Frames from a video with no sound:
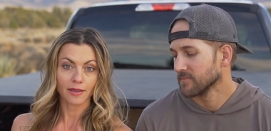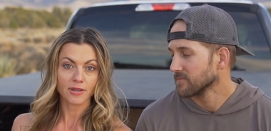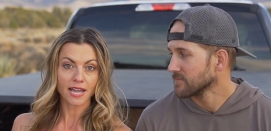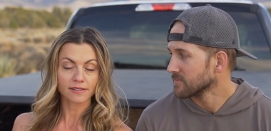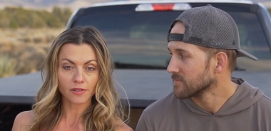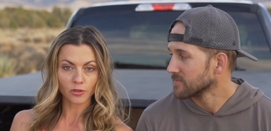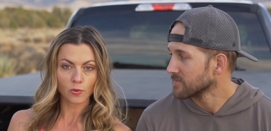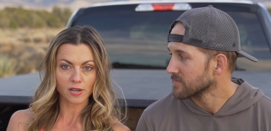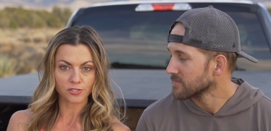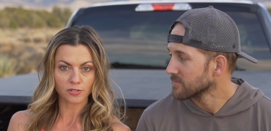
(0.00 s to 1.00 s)
Speaker 1: okay, we got another
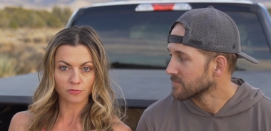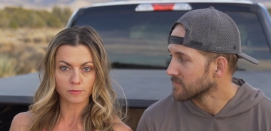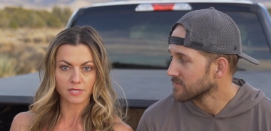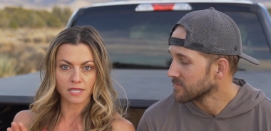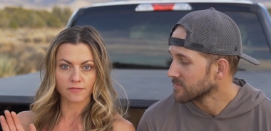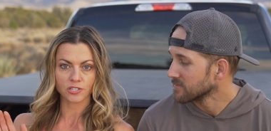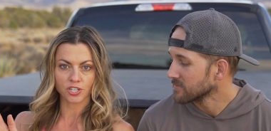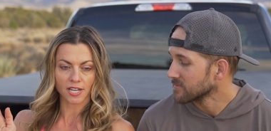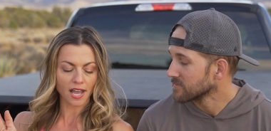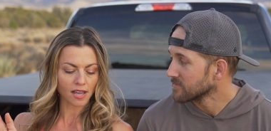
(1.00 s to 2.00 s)
question from Stevie
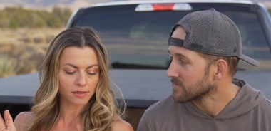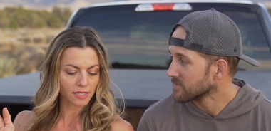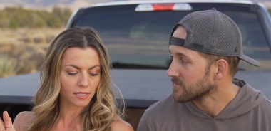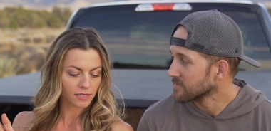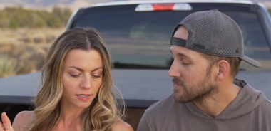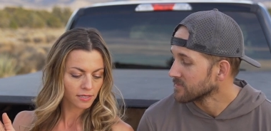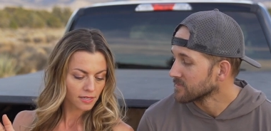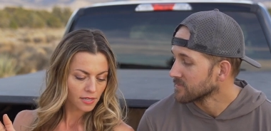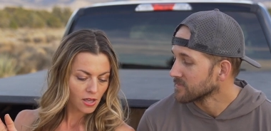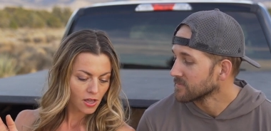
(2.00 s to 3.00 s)
G. Hala.
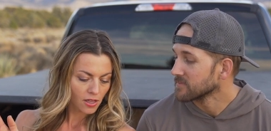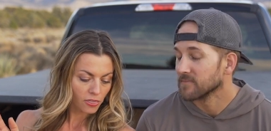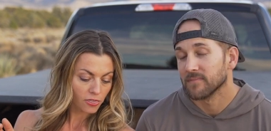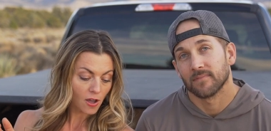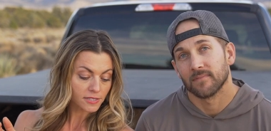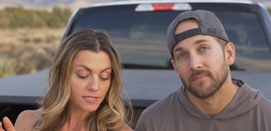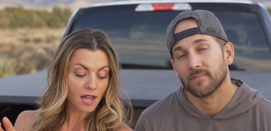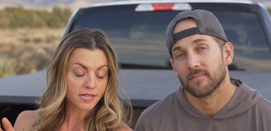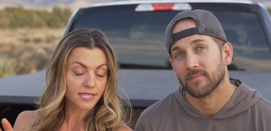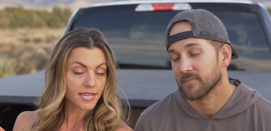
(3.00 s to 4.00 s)
Thoughts
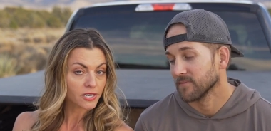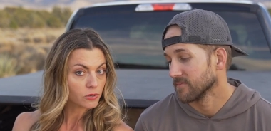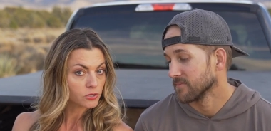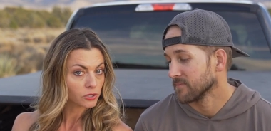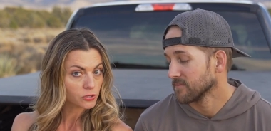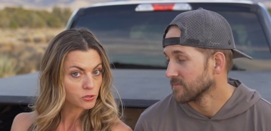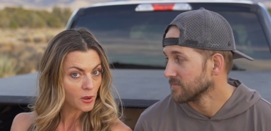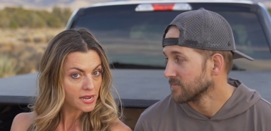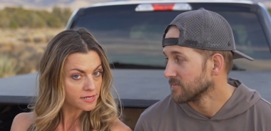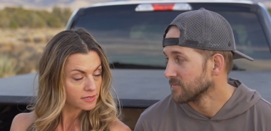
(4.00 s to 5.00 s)
on keto to lose
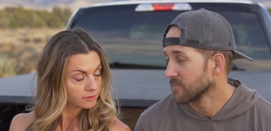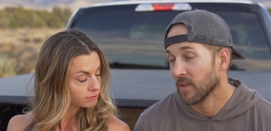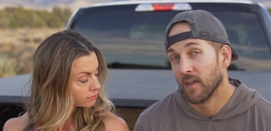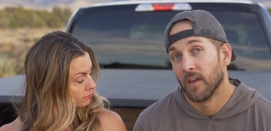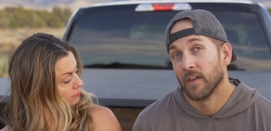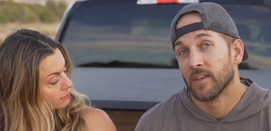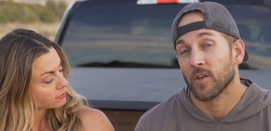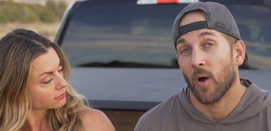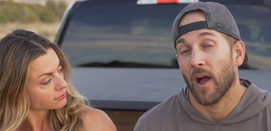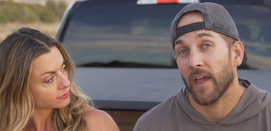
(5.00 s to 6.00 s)
weight?
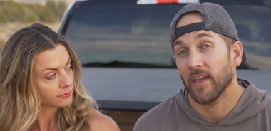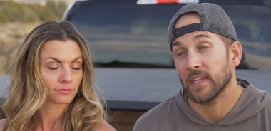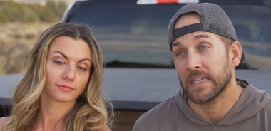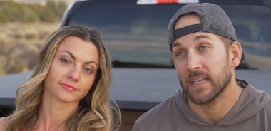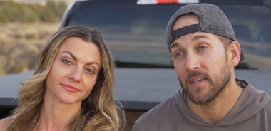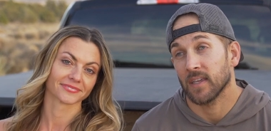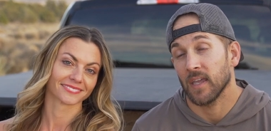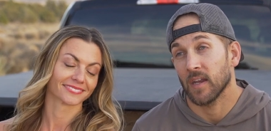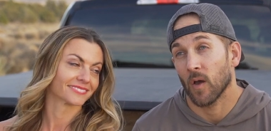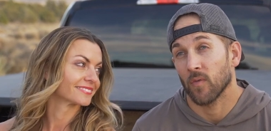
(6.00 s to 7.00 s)
Speaker 2: So I did
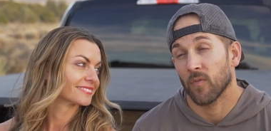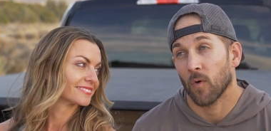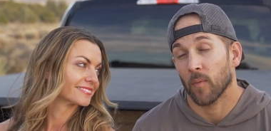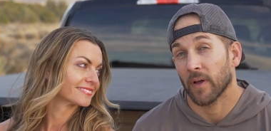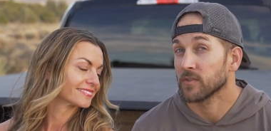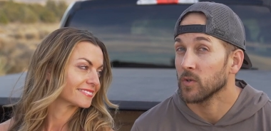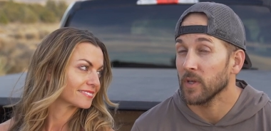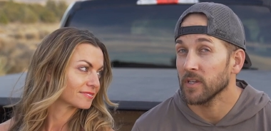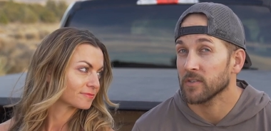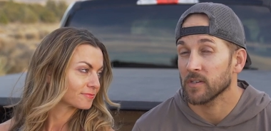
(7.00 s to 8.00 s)
keto for about two
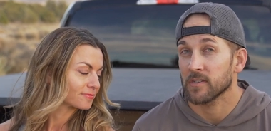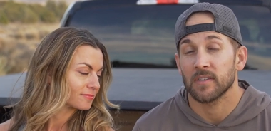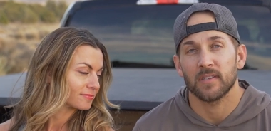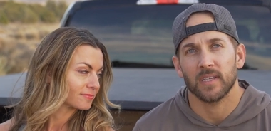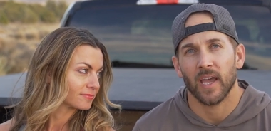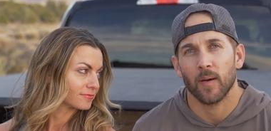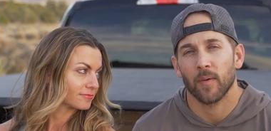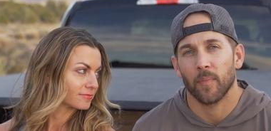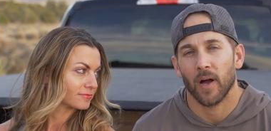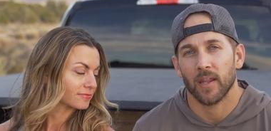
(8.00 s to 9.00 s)
weeks just to see how
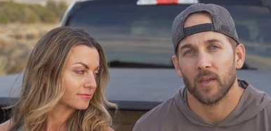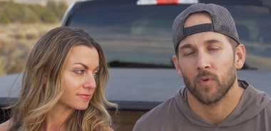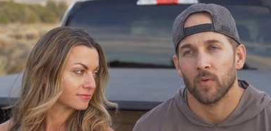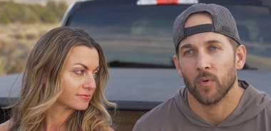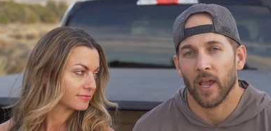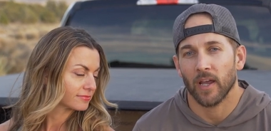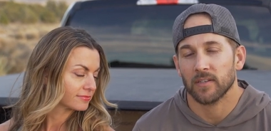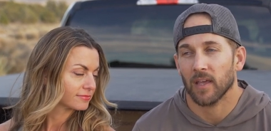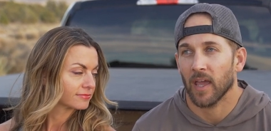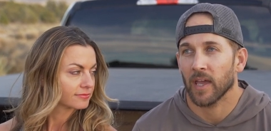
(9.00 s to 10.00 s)
my body would
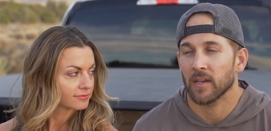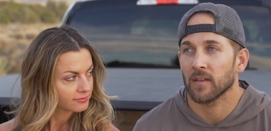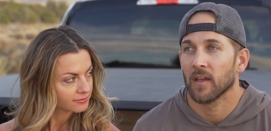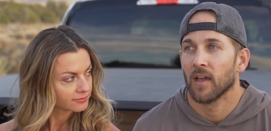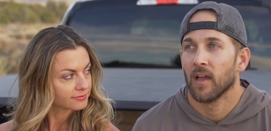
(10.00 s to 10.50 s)
react. And